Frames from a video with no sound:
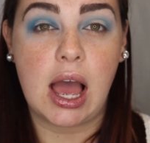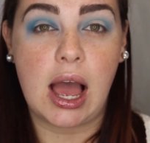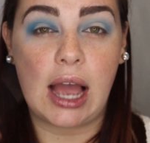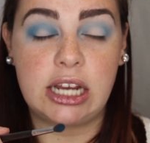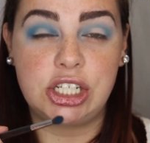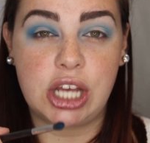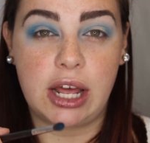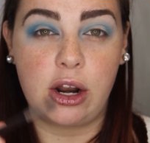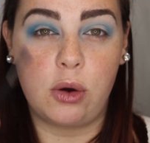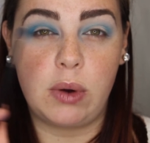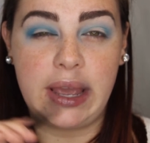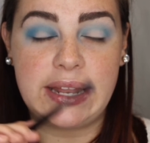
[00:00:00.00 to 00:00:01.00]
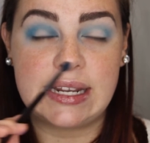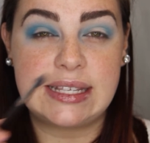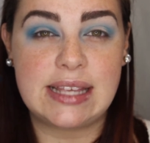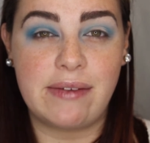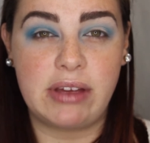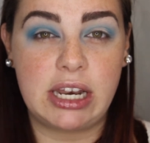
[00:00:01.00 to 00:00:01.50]
Eyeshadow in
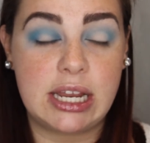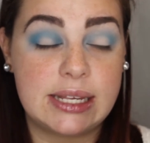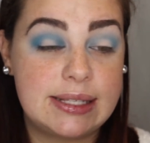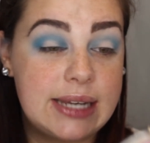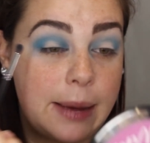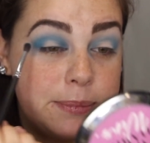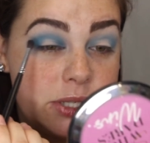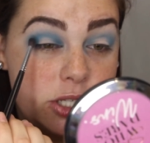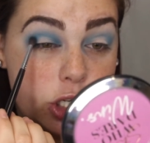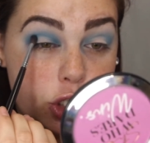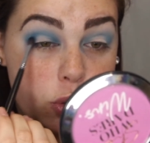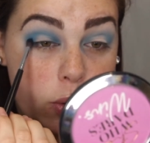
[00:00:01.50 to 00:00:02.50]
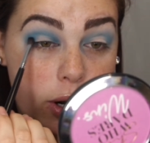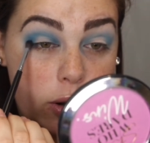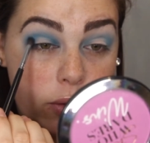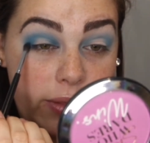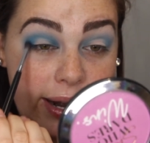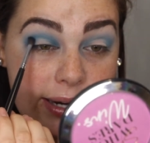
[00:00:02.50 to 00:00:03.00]
7 Steps
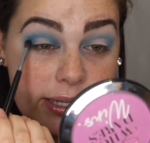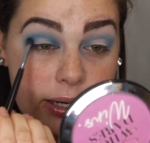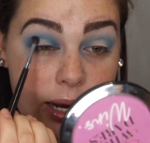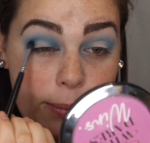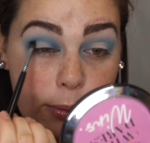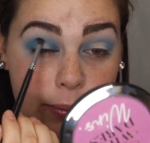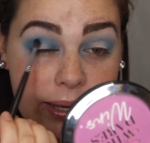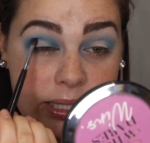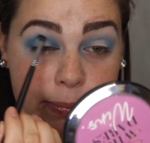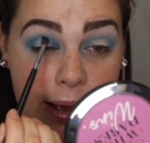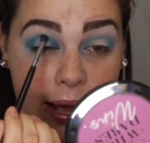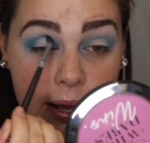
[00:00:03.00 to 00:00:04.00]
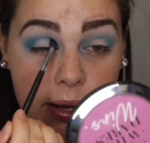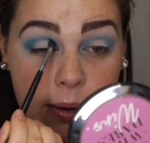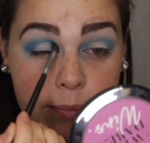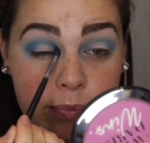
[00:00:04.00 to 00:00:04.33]
tutorial that I did a couple weeks back.